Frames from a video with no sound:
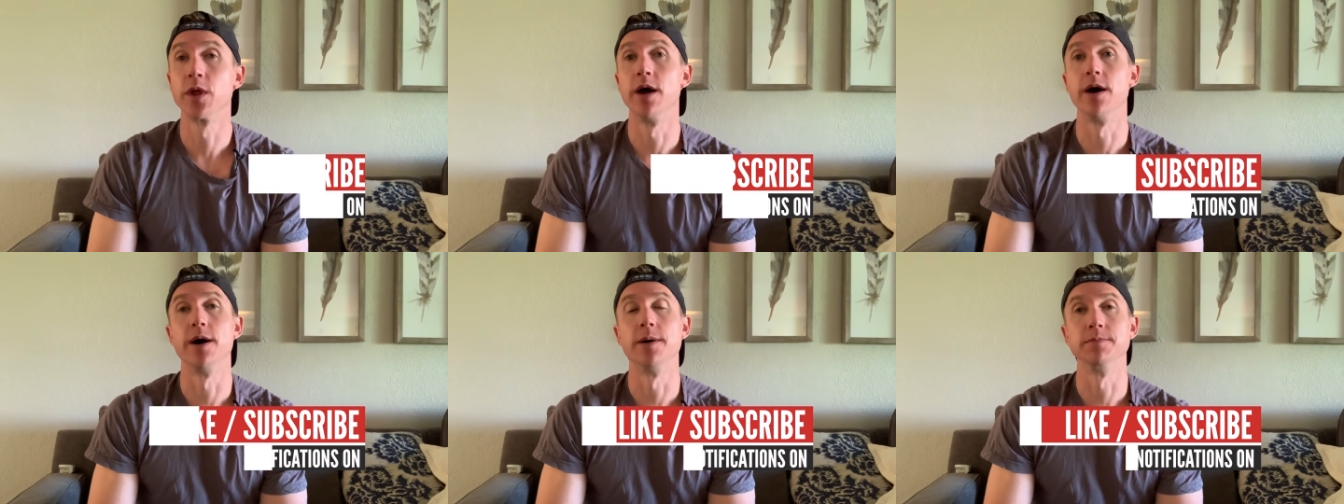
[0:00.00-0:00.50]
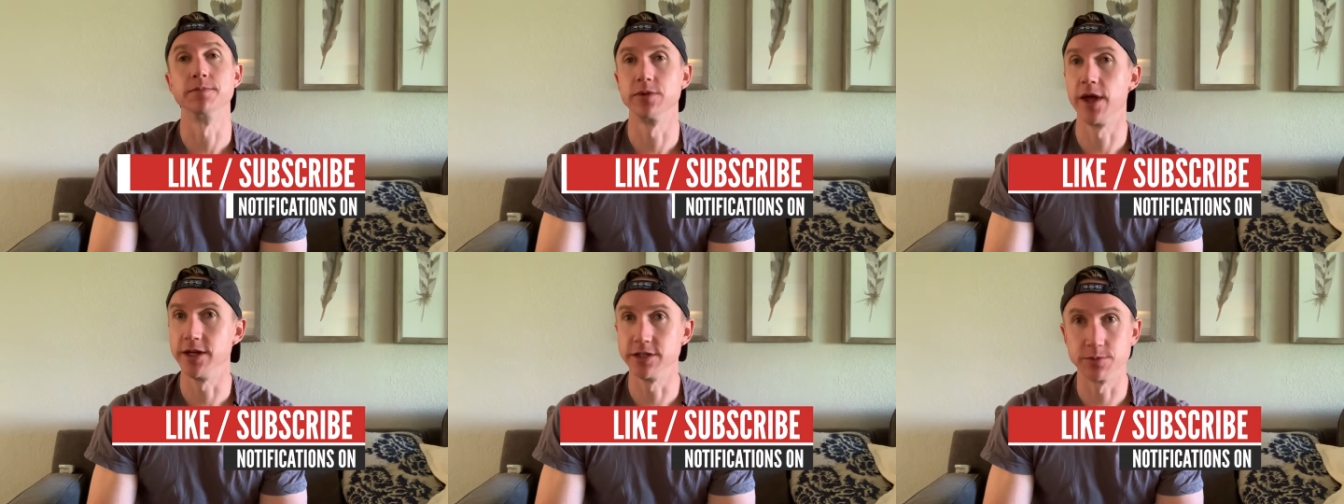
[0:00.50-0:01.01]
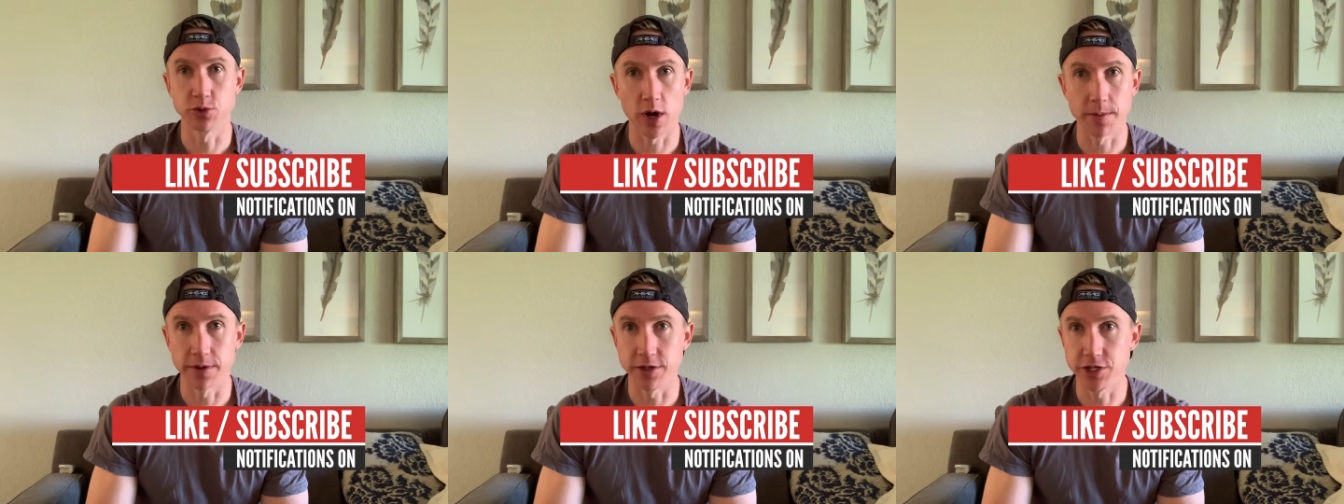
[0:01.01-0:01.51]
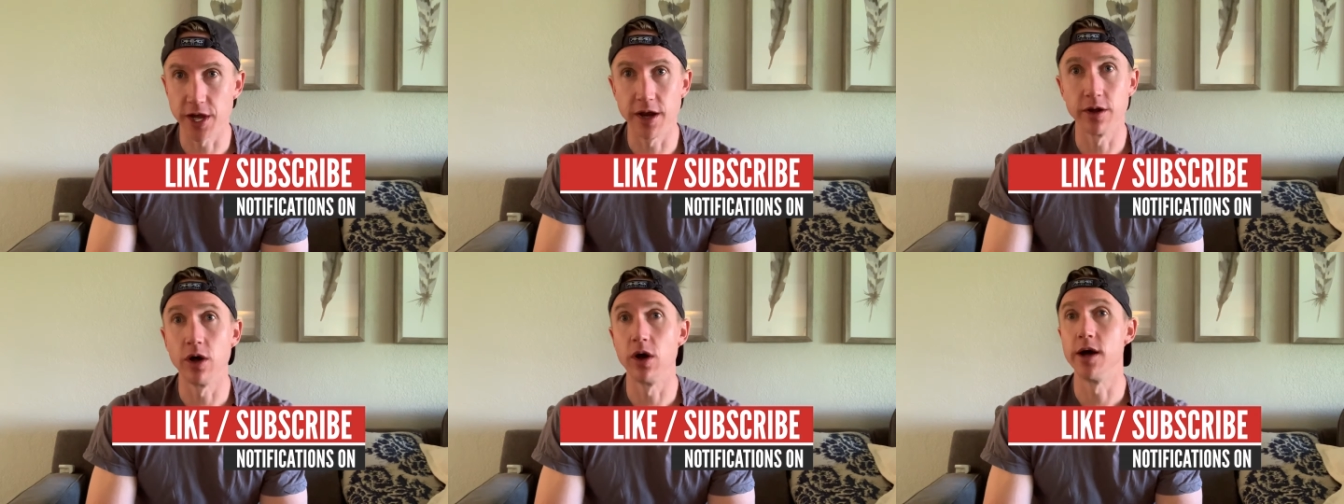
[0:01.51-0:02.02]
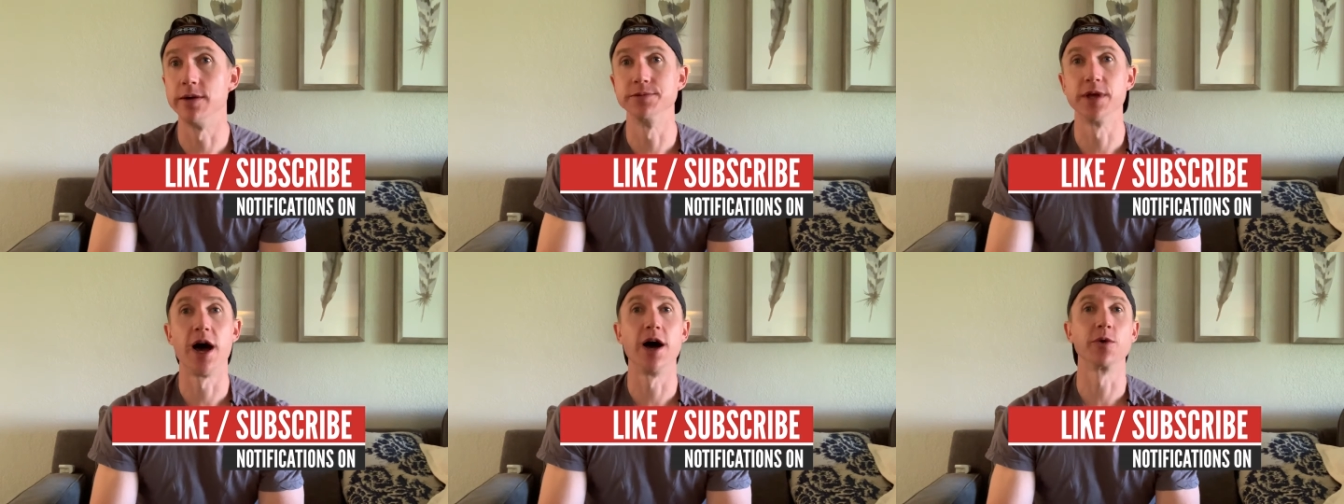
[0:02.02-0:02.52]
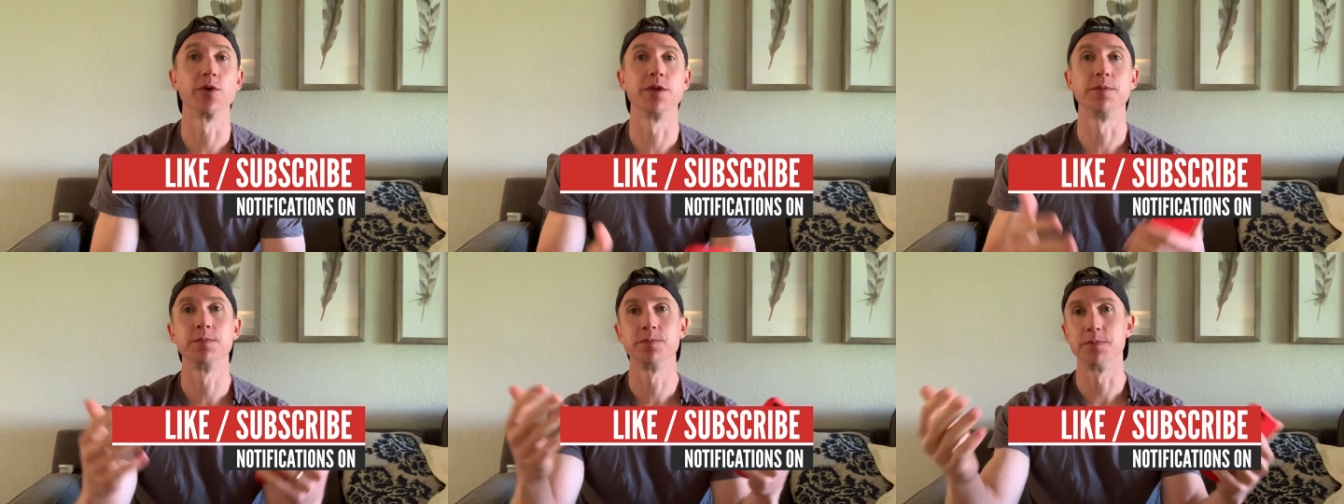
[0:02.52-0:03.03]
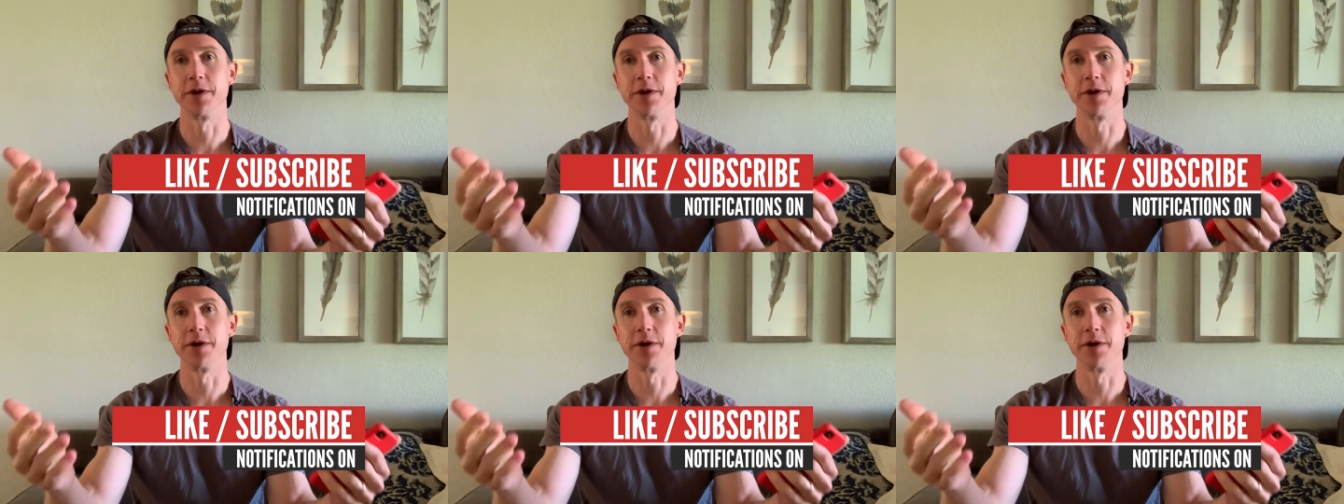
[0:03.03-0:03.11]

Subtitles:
Like, subscribe to the channel. All helps the algorithm.